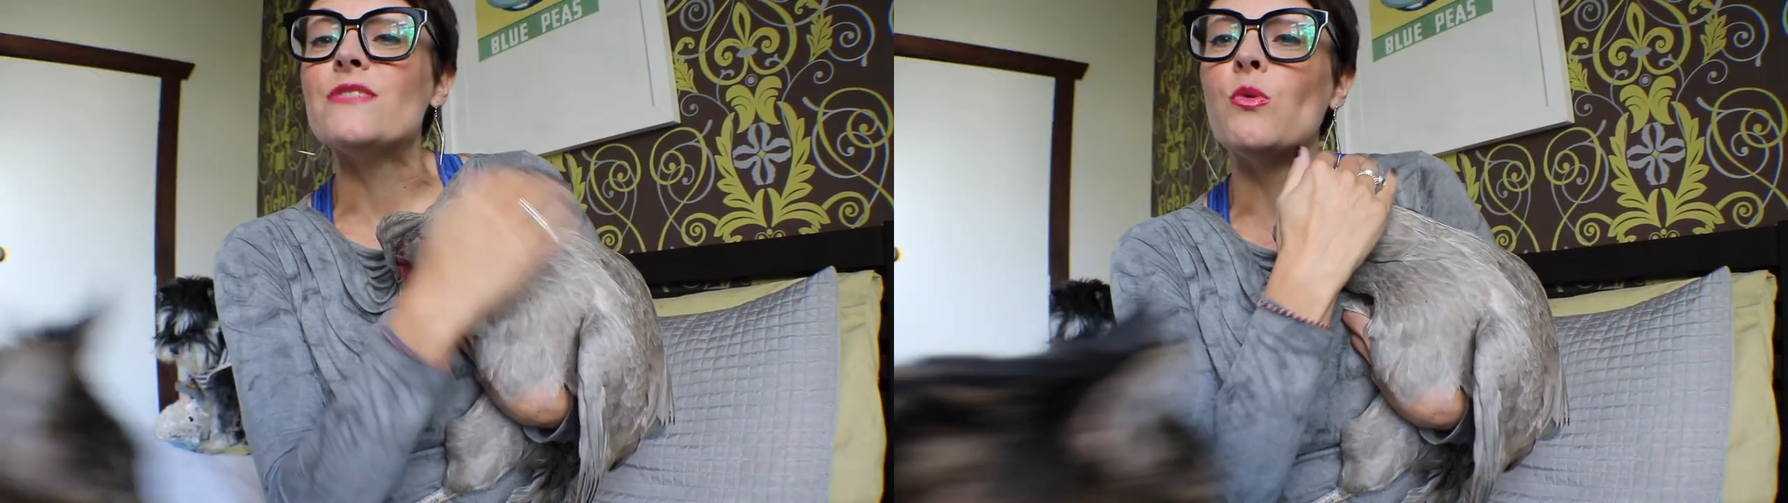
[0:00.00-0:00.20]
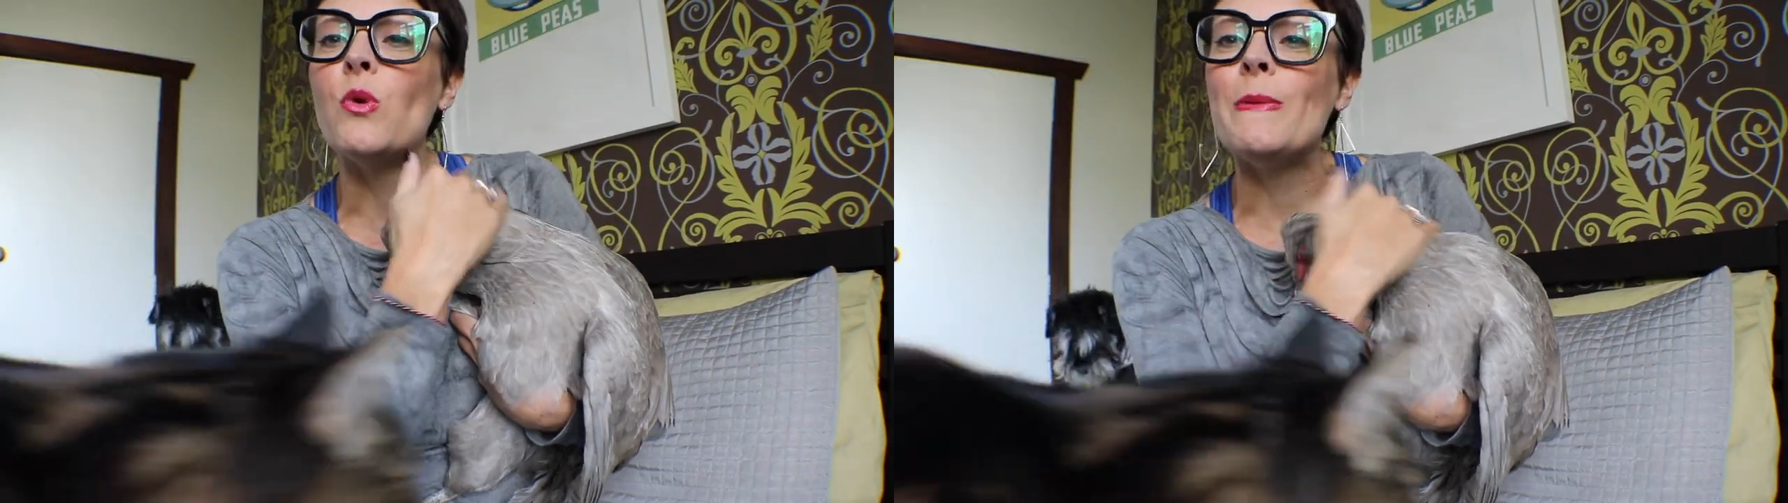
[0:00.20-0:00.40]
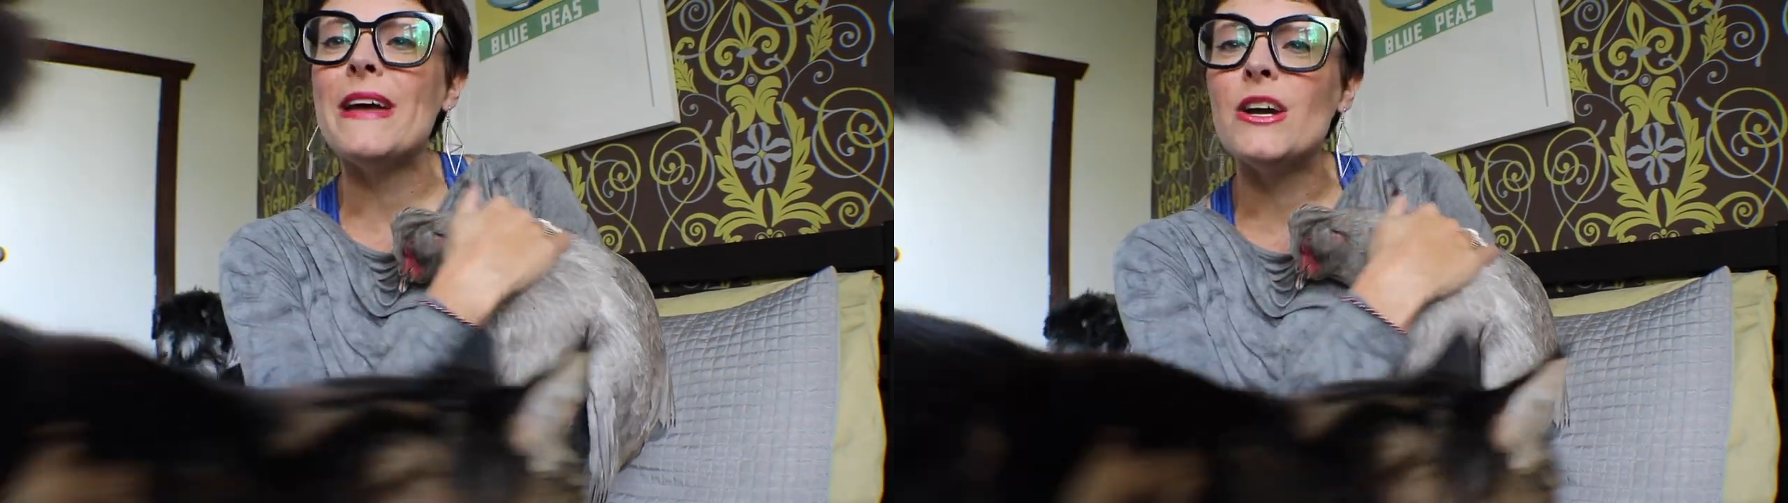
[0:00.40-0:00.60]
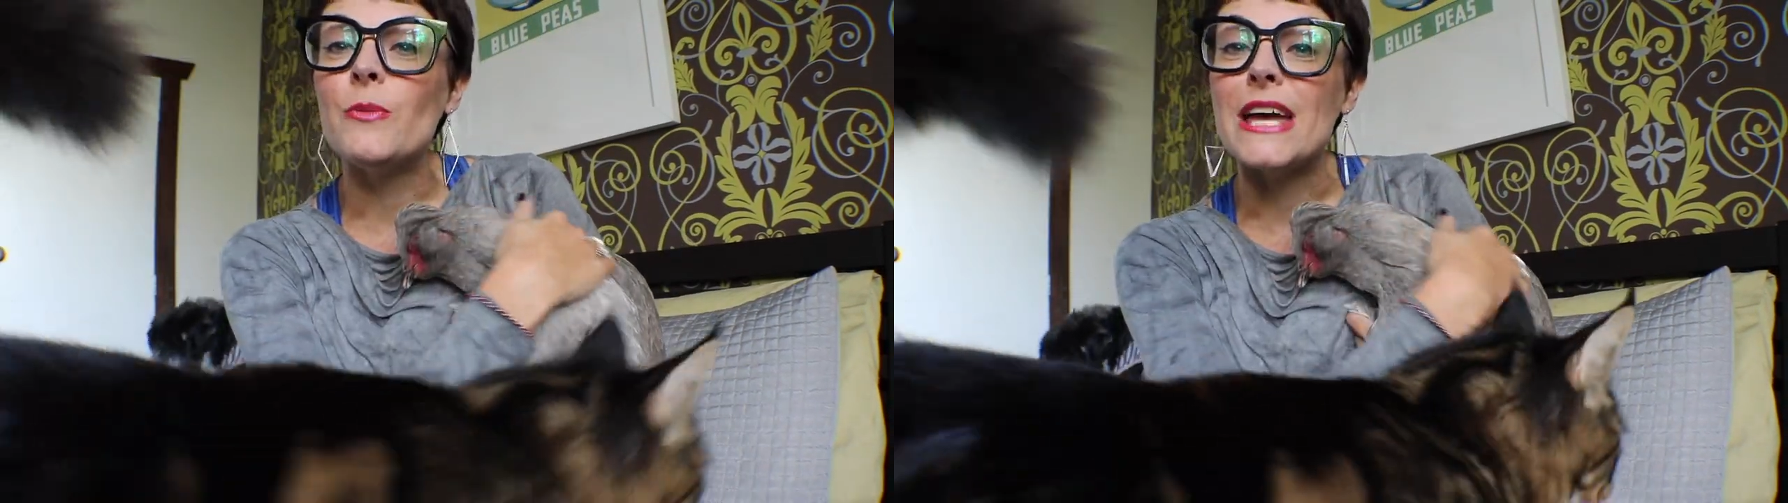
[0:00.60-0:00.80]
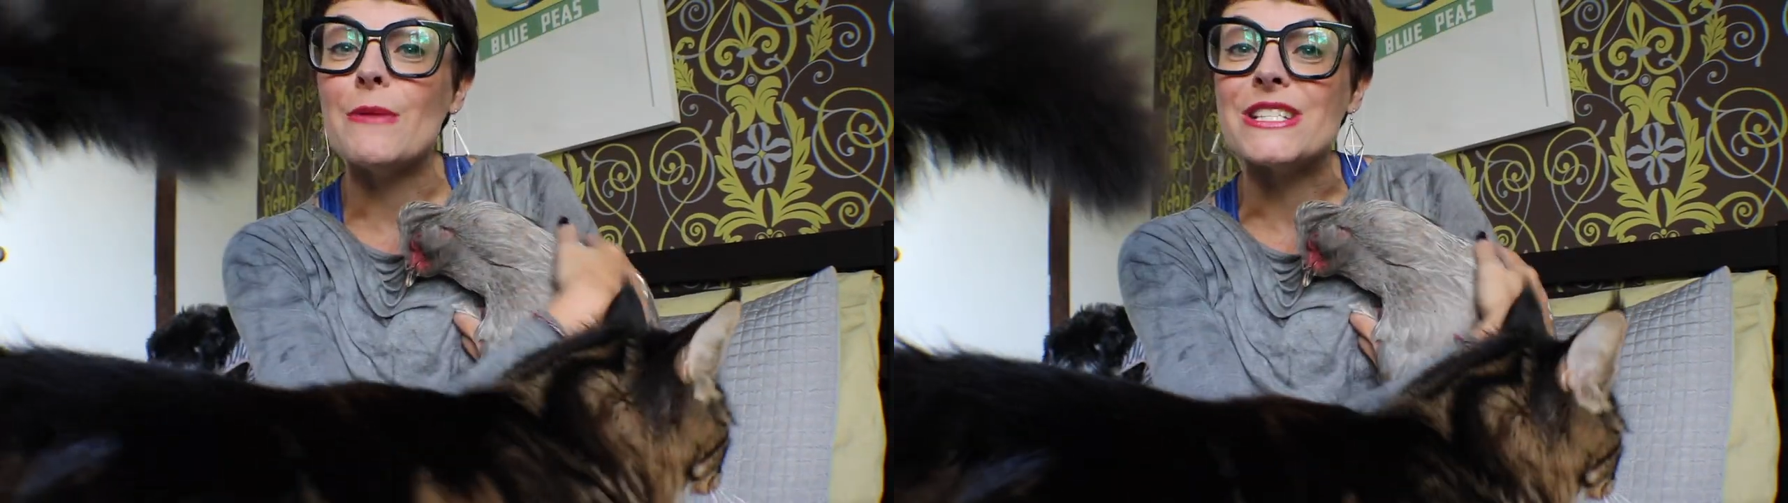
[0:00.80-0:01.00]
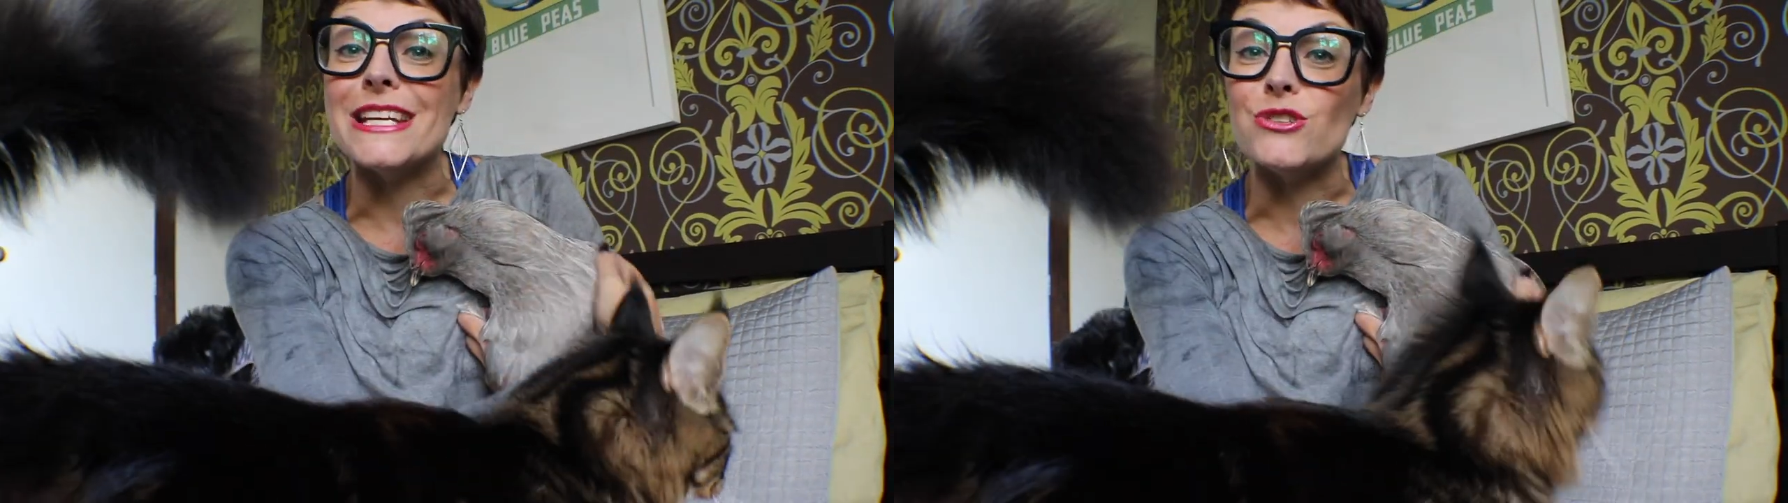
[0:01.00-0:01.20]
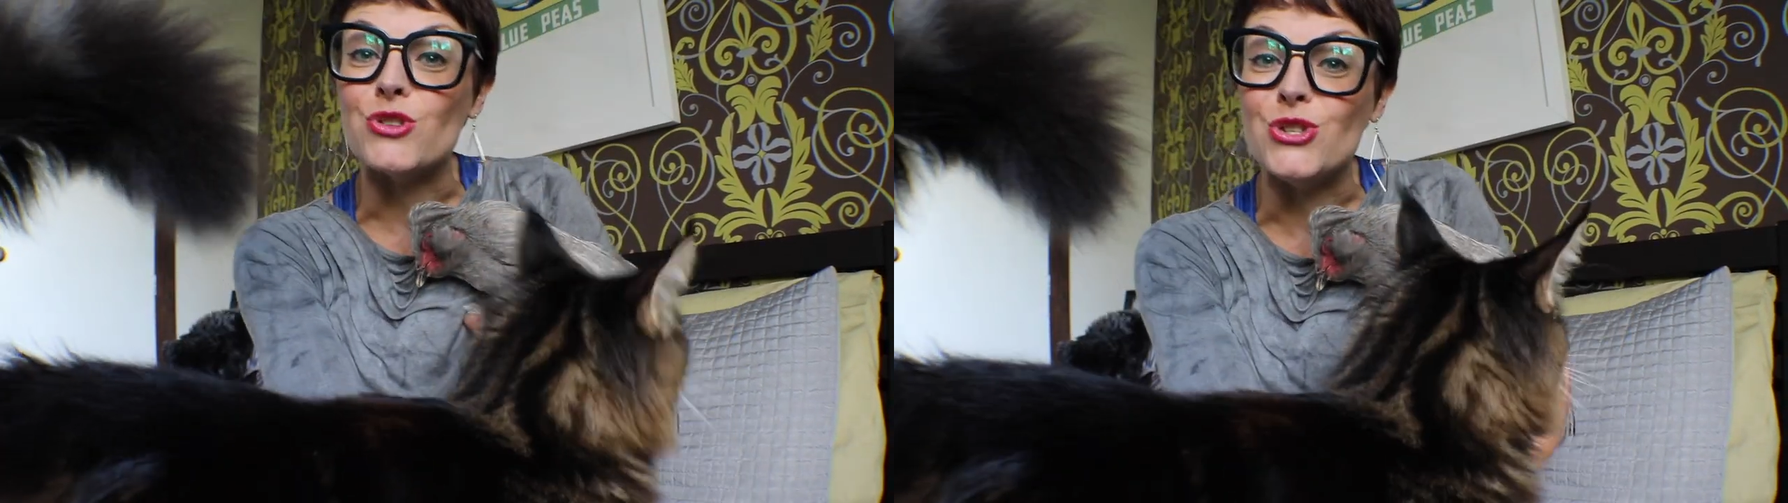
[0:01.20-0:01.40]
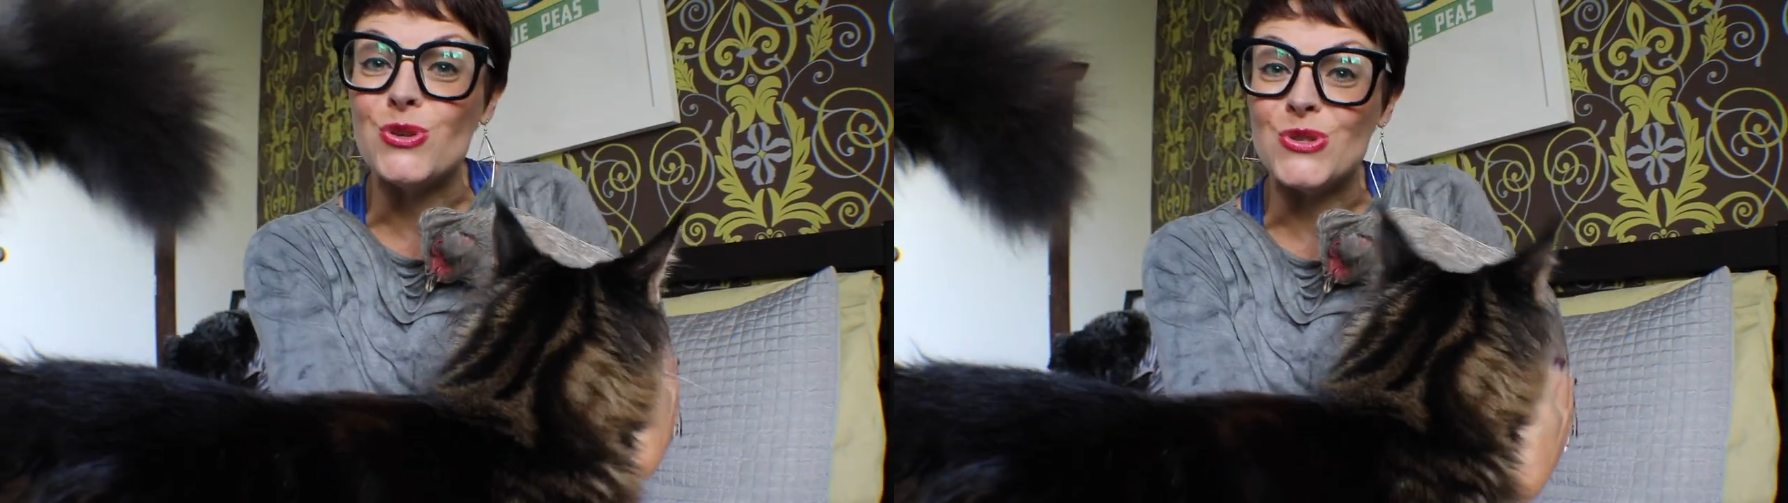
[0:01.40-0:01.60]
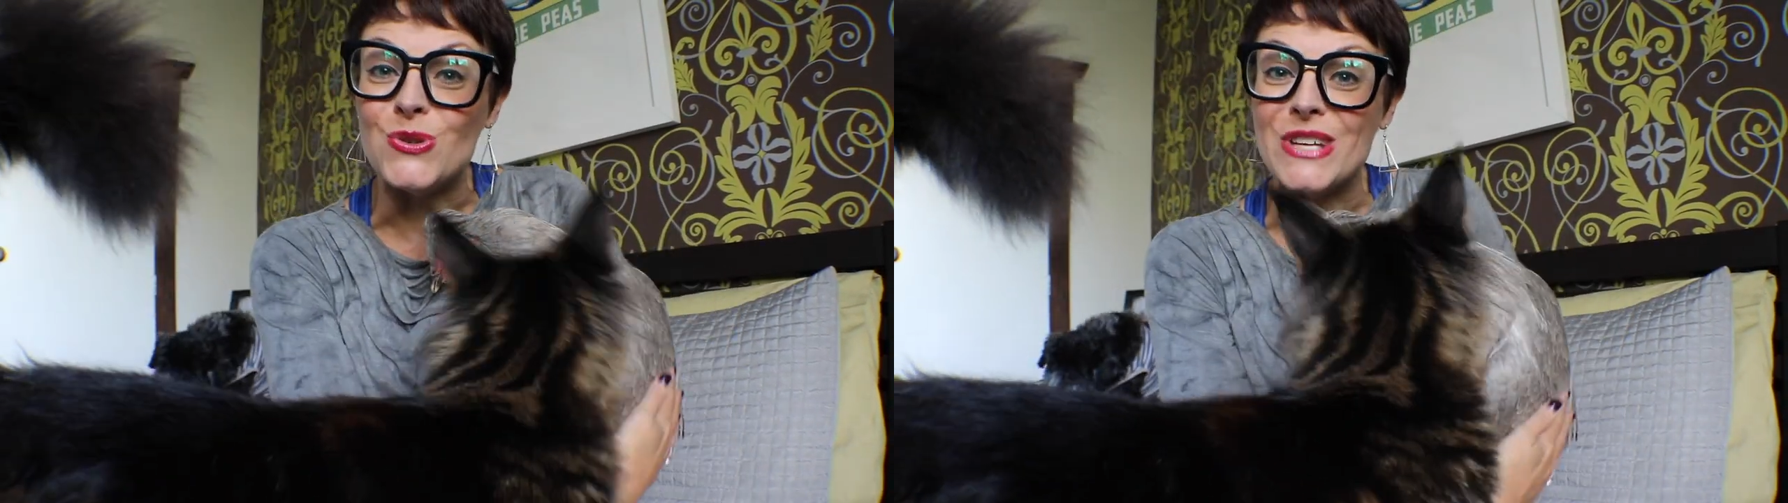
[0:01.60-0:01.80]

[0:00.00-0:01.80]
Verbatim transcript: well we may not be able to introduce you